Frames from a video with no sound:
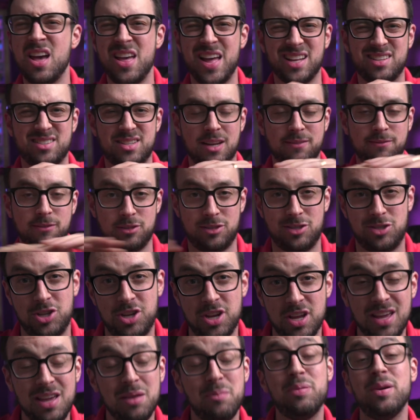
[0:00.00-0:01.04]
That stuff is
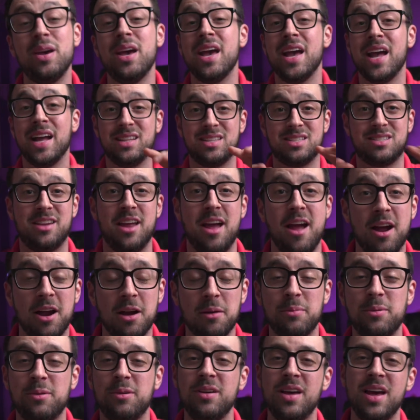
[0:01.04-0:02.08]
cheap, it's
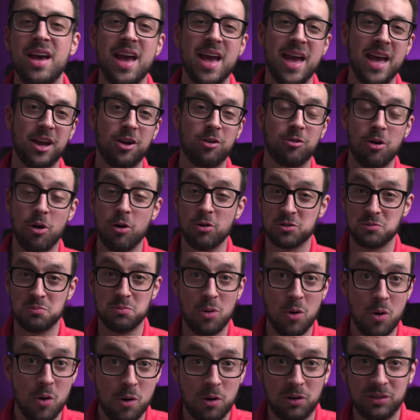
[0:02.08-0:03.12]
terrible, it grows
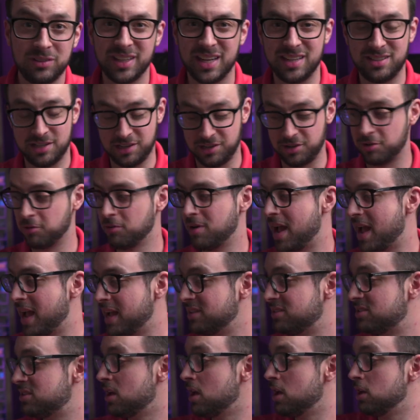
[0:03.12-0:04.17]
mold, it
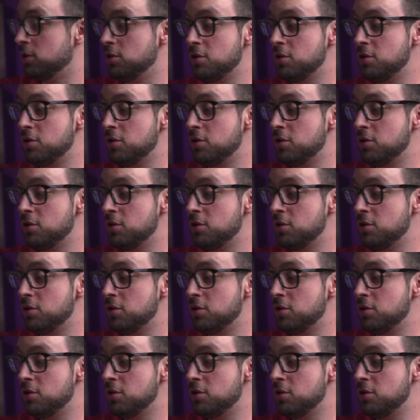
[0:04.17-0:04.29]
degrades.